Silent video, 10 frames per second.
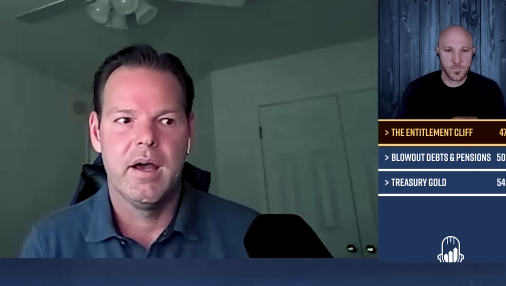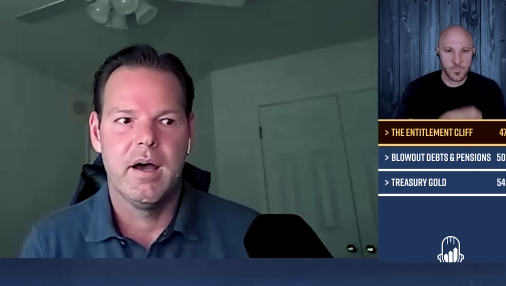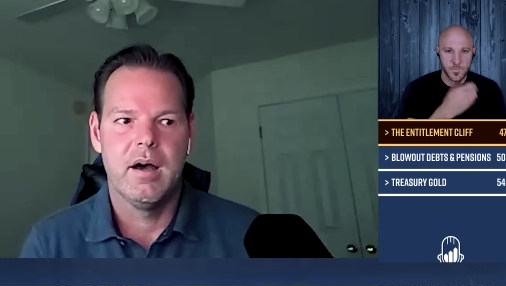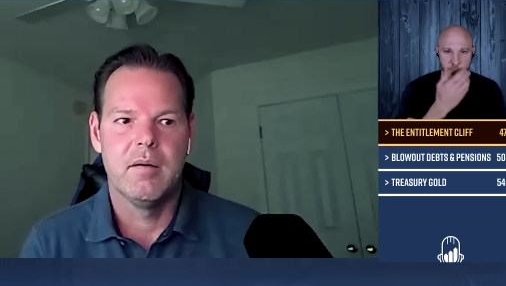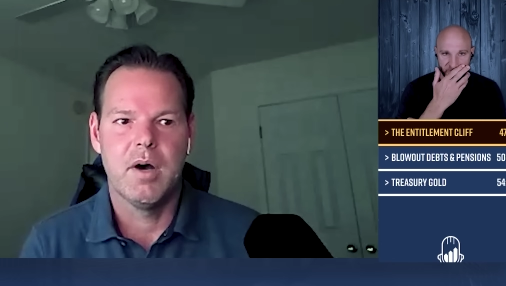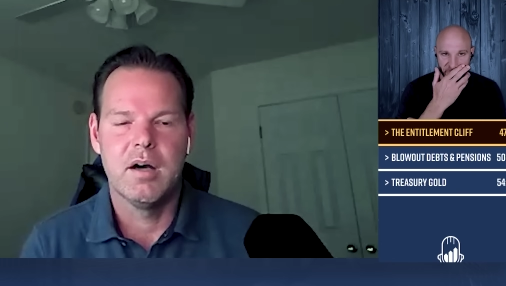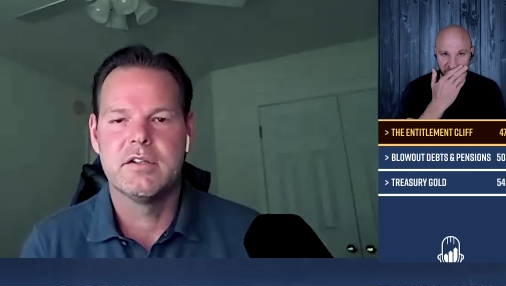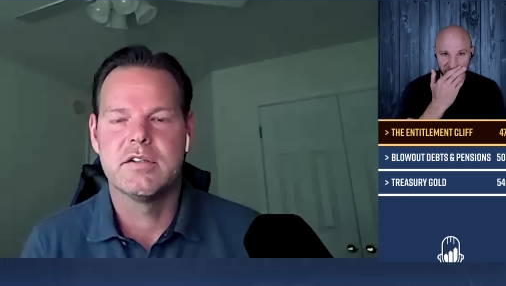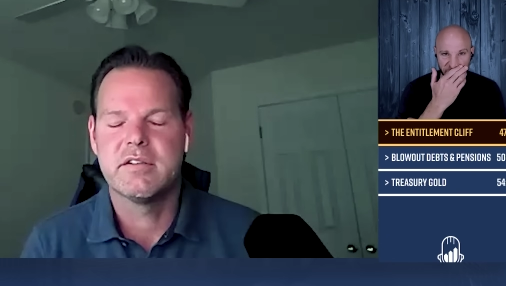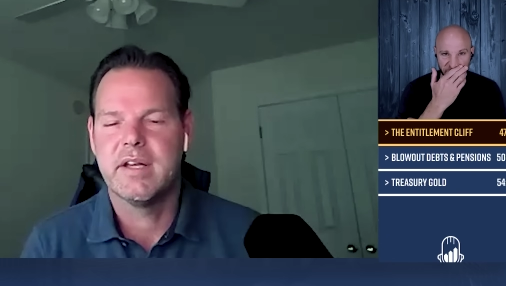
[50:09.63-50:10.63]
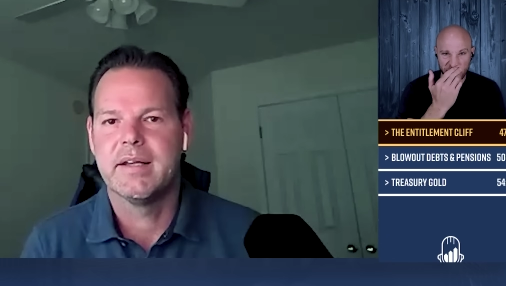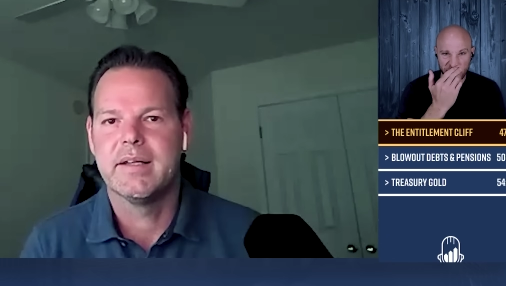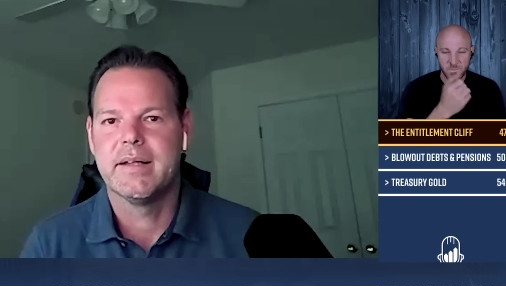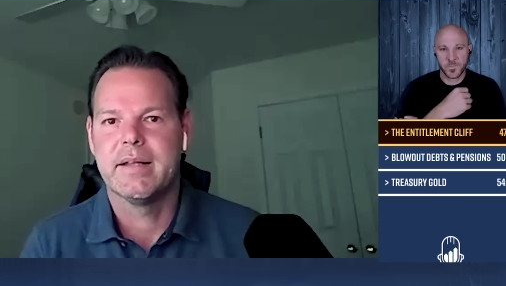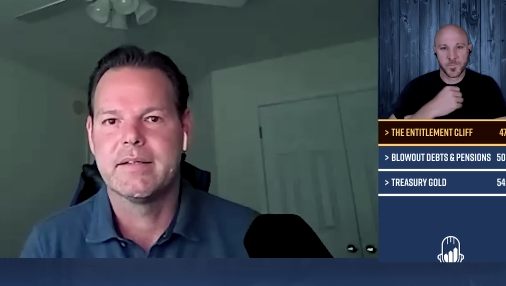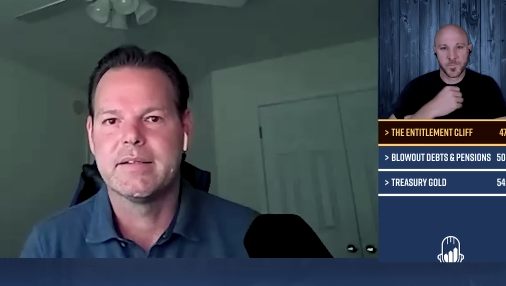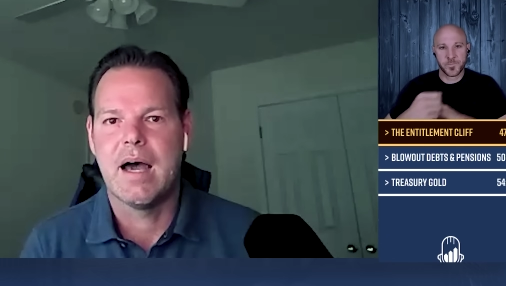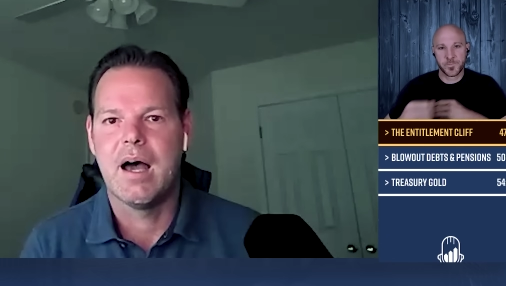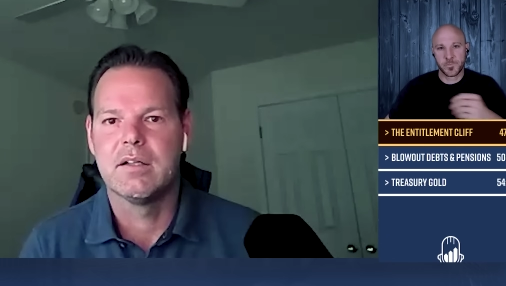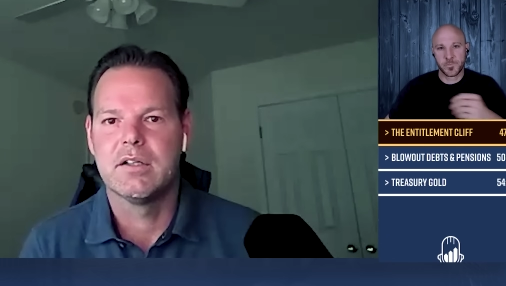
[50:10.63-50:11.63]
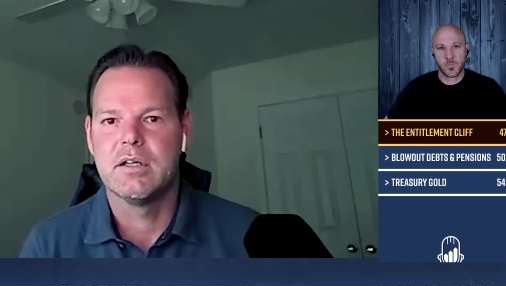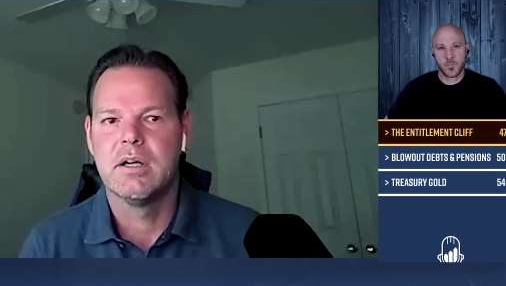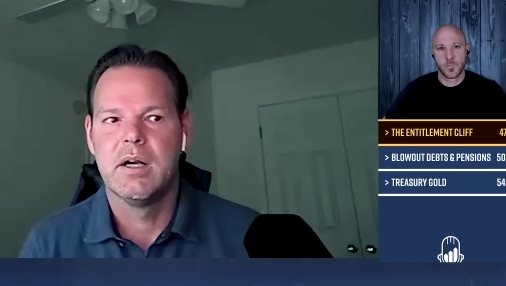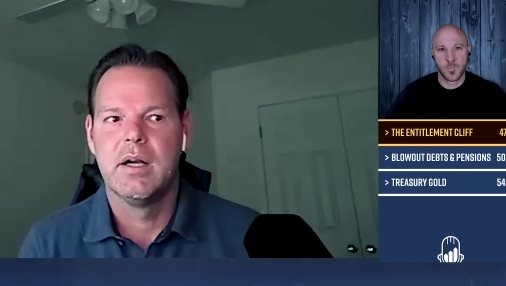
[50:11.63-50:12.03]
Speaker 1: um, understanding that the dollar,